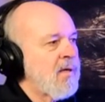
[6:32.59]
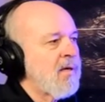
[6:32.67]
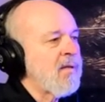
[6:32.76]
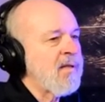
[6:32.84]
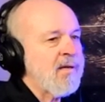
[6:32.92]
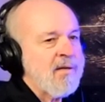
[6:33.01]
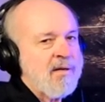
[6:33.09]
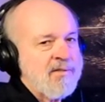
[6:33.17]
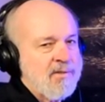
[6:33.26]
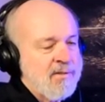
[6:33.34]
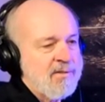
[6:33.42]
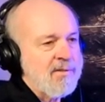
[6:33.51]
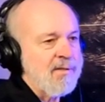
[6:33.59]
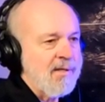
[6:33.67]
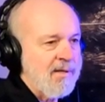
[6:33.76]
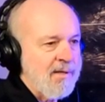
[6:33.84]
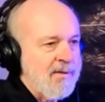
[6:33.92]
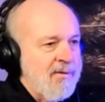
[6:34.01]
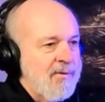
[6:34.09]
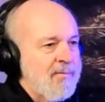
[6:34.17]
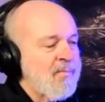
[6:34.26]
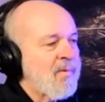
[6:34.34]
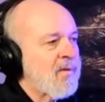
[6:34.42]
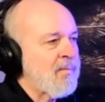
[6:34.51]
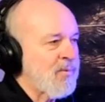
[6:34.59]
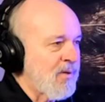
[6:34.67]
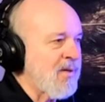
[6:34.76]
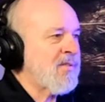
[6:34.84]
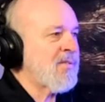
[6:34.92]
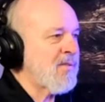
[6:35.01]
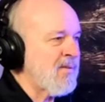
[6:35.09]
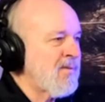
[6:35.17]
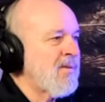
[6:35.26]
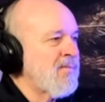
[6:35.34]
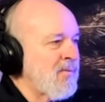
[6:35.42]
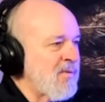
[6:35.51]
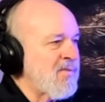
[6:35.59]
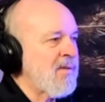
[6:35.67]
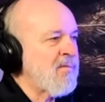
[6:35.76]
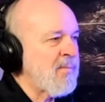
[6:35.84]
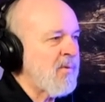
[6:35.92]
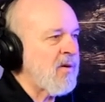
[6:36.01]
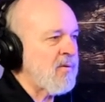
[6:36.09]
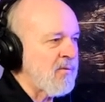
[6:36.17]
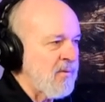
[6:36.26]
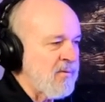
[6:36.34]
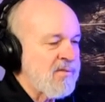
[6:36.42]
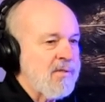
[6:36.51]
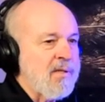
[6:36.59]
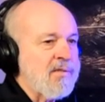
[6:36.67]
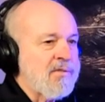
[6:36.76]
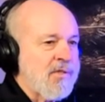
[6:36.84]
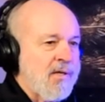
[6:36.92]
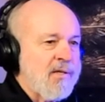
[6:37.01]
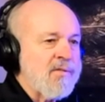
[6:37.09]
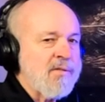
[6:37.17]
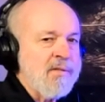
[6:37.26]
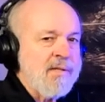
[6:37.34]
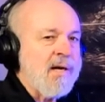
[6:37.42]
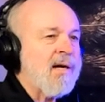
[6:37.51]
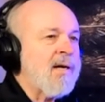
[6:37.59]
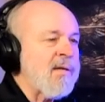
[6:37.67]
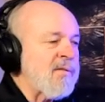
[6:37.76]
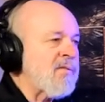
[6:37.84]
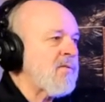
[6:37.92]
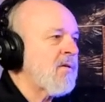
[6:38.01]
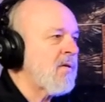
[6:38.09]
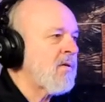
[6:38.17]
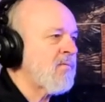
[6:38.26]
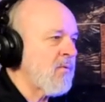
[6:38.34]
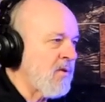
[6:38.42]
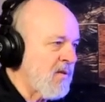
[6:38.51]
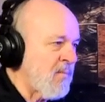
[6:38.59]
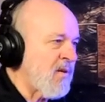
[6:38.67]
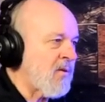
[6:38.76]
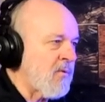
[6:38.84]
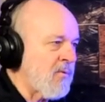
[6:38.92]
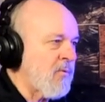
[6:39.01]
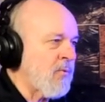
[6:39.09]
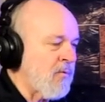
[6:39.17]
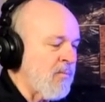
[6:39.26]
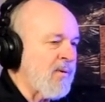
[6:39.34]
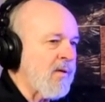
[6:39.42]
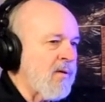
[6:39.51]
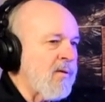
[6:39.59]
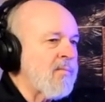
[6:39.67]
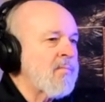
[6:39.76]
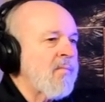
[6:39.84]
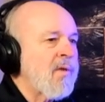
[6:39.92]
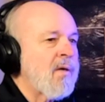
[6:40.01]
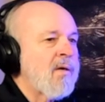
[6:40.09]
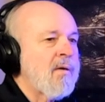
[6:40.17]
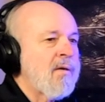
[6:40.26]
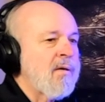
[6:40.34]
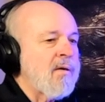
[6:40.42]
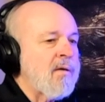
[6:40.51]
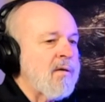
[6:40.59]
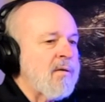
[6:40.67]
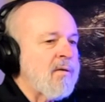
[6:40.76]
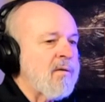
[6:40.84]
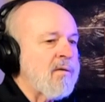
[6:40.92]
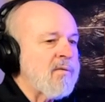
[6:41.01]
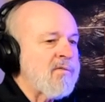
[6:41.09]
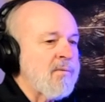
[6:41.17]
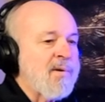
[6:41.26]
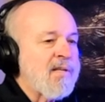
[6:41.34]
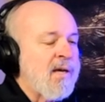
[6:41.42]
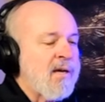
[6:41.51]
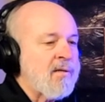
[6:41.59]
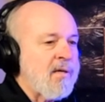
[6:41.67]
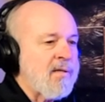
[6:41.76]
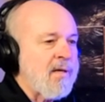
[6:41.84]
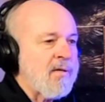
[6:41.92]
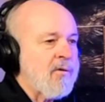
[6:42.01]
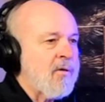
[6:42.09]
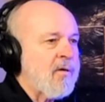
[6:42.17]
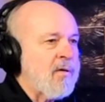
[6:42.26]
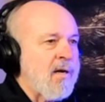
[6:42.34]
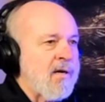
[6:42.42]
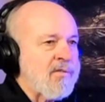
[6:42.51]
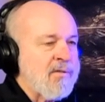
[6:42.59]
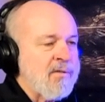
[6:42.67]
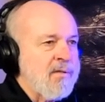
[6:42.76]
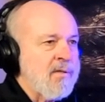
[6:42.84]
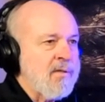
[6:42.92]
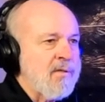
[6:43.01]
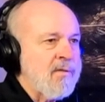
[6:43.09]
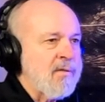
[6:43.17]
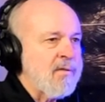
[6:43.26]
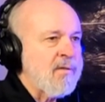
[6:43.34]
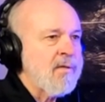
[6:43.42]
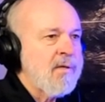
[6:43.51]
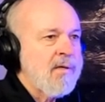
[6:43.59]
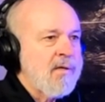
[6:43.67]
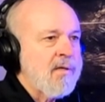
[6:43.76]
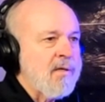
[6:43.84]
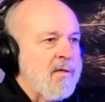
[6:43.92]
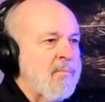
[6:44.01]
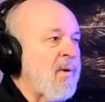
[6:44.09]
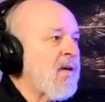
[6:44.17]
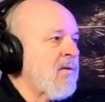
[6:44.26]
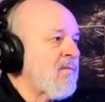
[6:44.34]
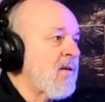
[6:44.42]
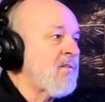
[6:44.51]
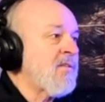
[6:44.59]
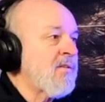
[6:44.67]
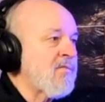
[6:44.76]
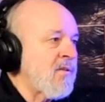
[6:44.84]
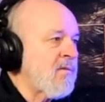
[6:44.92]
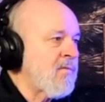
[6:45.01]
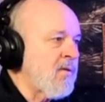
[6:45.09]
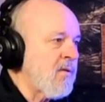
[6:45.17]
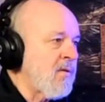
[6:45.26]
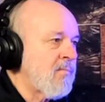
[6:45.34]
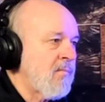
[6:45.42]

And that actually delayed the production for the 70 model year until they changed the dies for the Camaro quarter panel. And so my dad got that car actually in May of 1970.